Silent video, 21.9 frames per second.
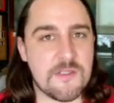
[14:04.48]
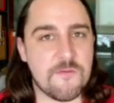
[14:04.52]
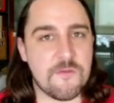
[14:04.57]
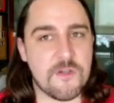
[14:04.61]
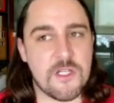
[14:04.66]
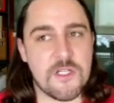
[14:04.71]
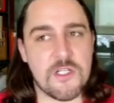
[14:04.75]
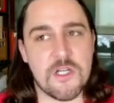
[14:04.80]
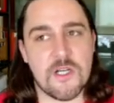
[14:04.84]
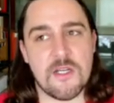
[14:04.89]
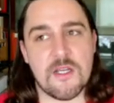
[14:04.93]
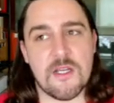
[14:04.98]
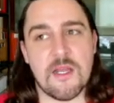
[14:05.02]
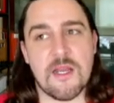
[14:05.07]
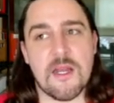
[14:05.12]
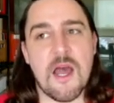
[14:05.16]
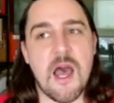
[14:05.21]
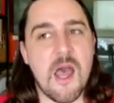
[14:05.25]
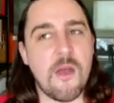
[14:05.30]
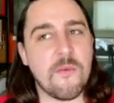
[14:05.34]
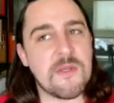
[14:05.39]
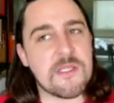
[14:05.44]
footage on it, and
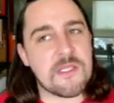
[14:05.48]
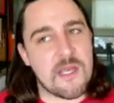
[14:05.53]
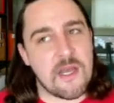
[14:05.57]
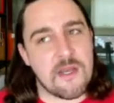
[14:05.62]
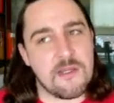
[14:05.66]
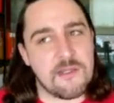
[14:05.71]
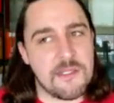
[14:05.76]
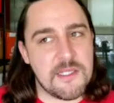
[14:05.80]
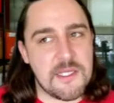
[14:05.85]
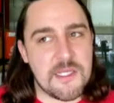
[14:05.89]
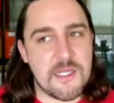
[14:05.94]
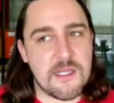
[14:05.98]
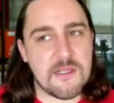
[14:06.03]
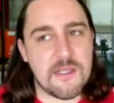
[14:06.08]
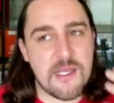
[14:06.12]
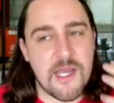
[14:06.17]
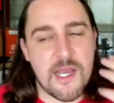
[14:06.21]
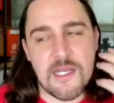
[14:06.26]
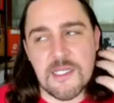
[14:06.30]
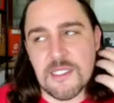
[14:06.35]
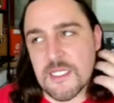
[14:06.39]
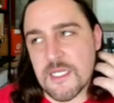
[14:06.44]
I was kind of leaking
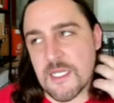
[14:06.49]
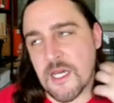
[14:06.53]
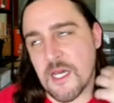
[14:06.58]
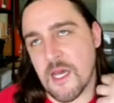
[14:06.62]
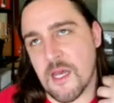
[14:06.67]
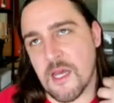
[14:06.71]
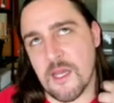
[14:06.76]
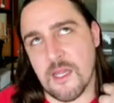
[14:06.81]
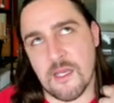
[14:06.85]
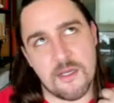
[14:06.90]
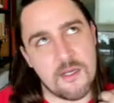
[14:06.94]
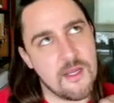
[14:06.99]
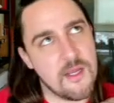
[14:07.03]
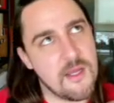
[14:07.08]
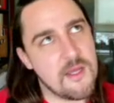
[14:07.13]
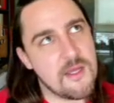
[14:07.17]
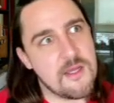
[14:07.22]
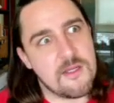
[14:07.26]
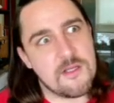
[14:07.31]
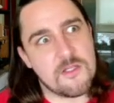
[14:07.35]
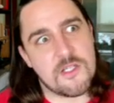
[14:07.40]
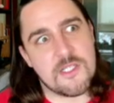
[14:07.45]
the idea and
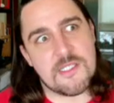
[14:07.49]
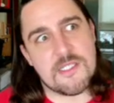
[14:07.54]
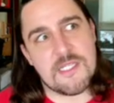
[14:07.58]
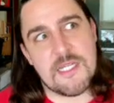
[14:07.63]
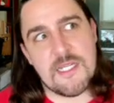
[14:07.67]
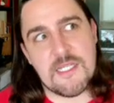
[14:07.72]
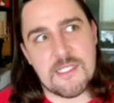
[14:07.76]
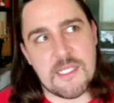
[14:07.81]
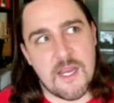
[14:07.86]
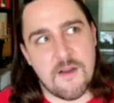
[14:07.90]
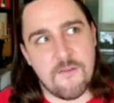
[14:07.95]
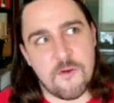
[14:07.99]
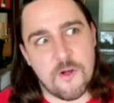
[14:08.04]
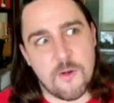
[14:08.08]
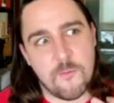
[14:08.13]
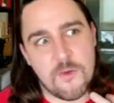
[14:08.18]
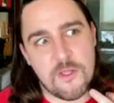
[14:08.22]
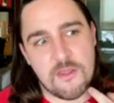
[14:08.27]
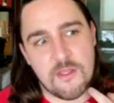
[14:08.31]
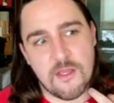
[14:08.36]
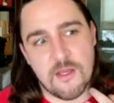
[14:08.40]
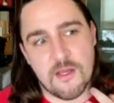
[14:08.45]
just teasing everyone
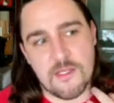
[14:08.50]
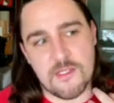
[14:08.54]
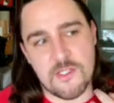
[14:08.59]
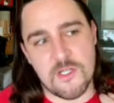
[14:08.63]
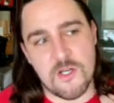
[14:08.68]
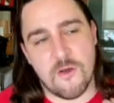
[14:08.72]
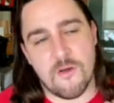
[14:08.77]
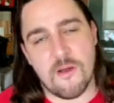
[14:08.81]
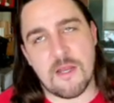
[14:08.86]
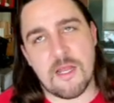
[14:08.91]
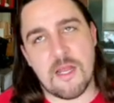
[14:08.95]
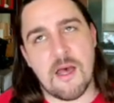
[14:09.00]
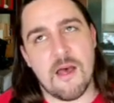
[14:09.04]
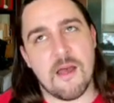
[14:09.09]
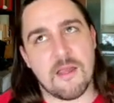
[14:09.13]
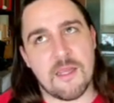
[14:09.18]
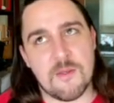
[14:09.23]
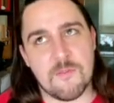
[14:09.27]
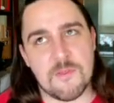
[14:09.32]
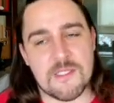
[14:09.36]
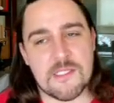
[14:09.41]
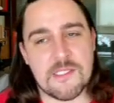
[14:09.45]
with it because, you know, I
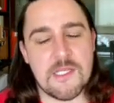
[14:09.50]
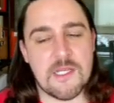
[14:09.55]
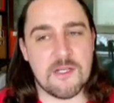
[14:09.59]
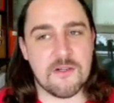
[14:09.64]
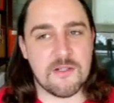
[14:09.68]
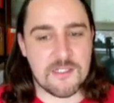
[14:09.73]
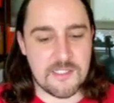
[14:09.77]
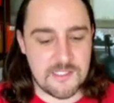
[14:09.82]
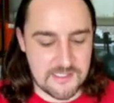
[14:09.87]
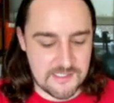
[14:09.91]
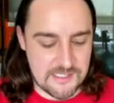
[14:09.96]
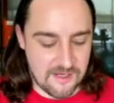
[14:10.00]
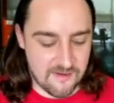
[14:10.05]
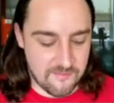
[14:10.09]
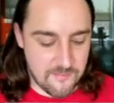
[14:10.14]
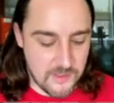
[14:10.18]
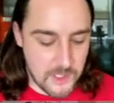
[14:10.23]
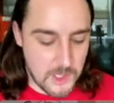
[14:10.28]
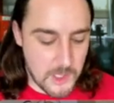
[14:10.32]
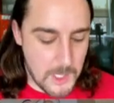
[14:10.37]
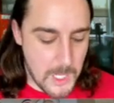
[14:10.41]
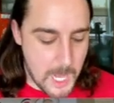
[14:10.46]
can't keep a secret to save
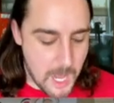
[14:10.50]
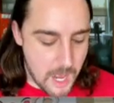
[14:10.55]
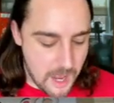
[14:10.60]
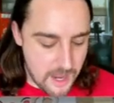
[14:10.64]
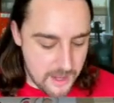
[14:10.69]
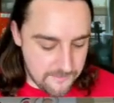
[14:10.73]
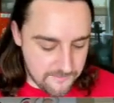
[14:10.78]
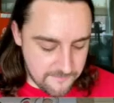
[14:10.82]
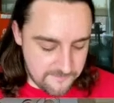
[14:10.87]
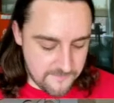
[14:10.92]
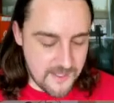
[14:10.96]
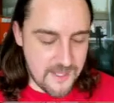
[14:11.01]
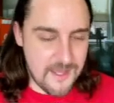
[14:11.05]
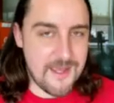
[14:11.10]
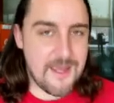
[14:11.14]
my life.